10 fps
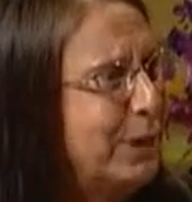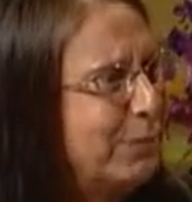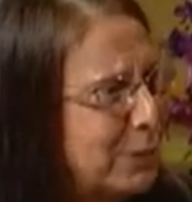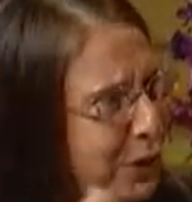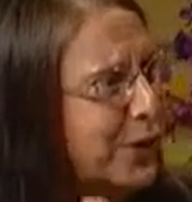
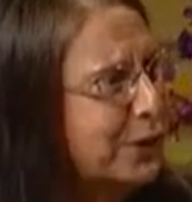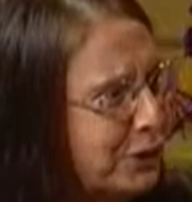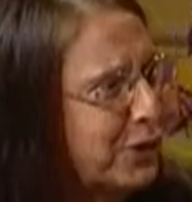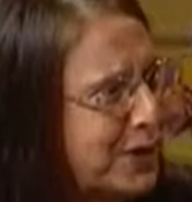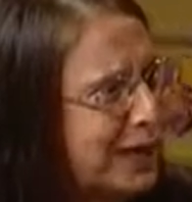put on
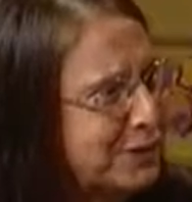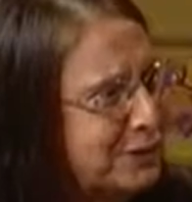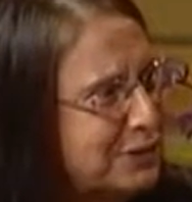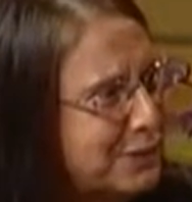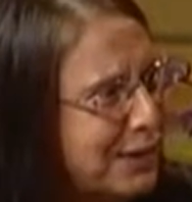your own
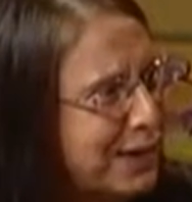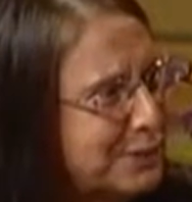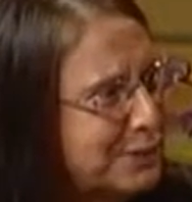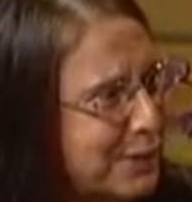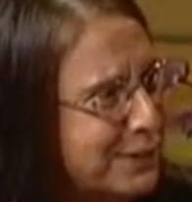oxygen
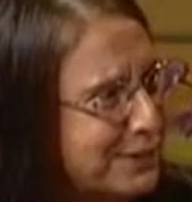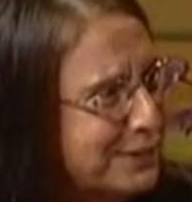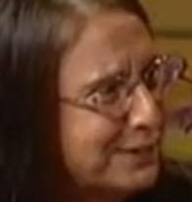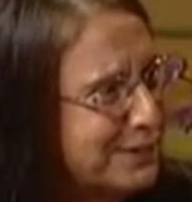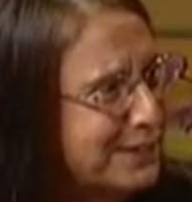mask first?